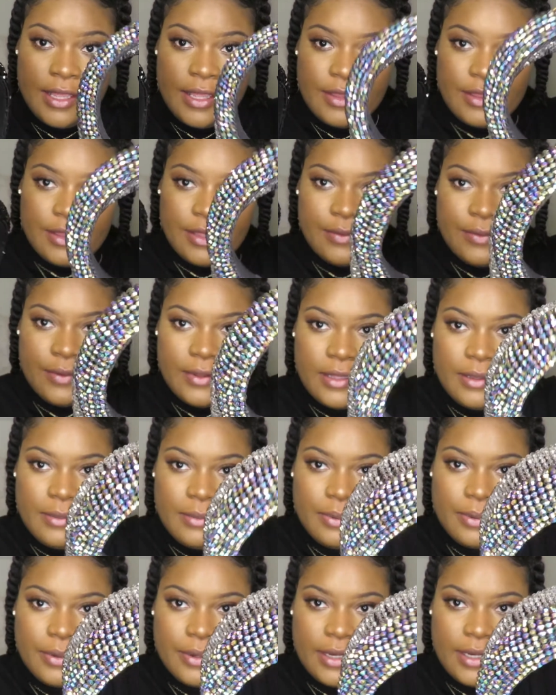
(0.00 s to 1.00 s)
They're really
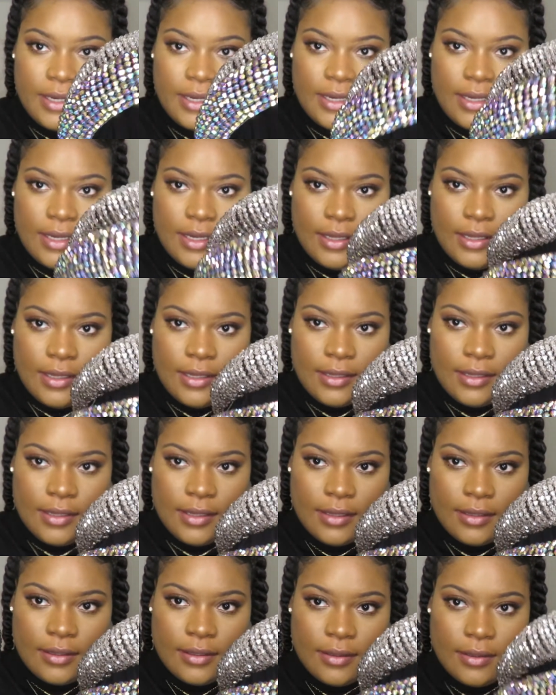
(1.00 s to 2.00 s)
pretty.
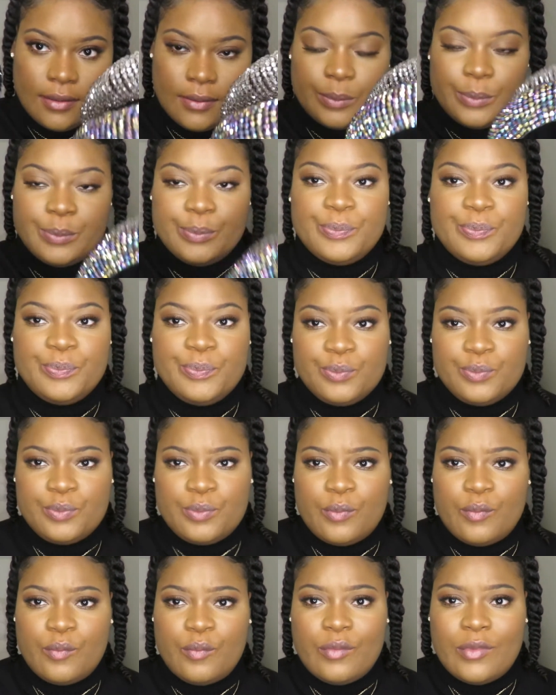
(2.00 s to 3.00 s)

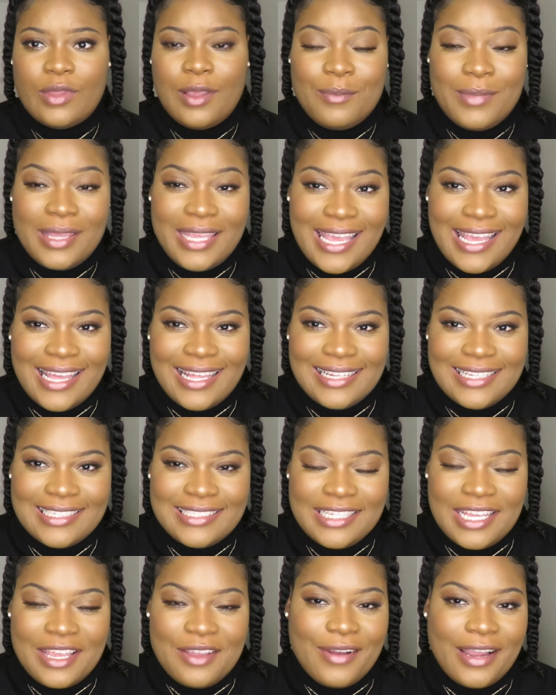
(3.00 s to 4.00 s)
But yeah, let's
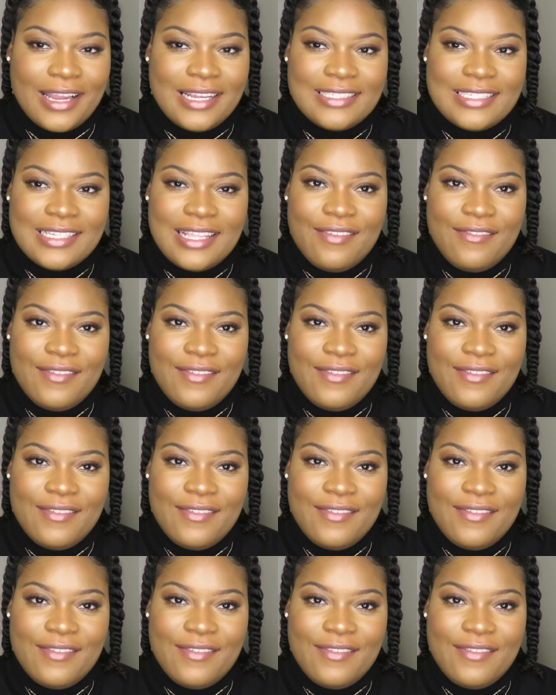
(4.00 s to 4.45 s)
get right into the